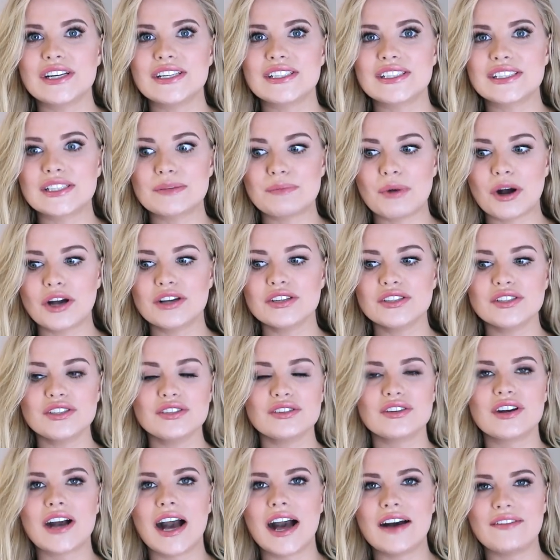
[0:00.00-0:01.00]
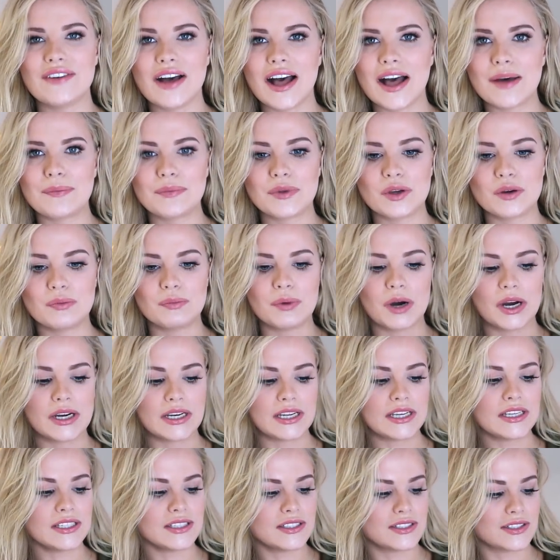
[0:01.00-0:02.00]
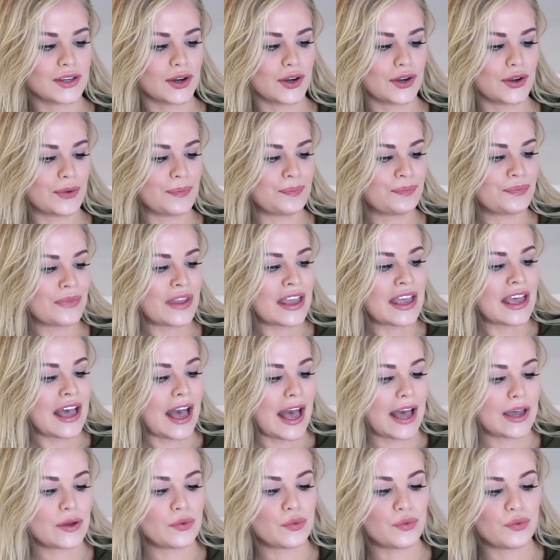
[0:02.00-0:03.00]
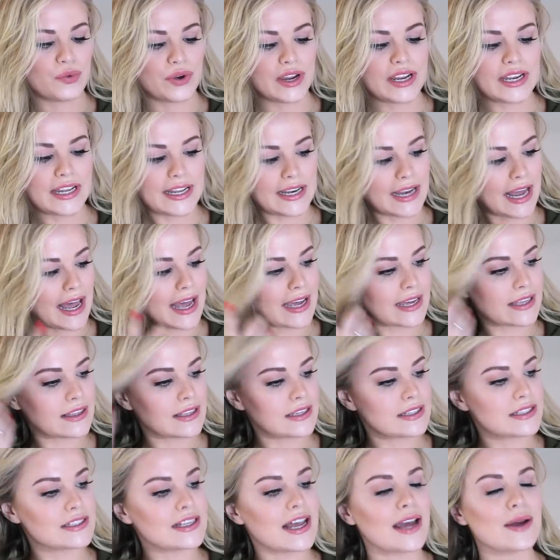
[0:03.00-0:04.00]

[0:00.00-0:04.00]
It's supposed to cover up your body. So I really like this.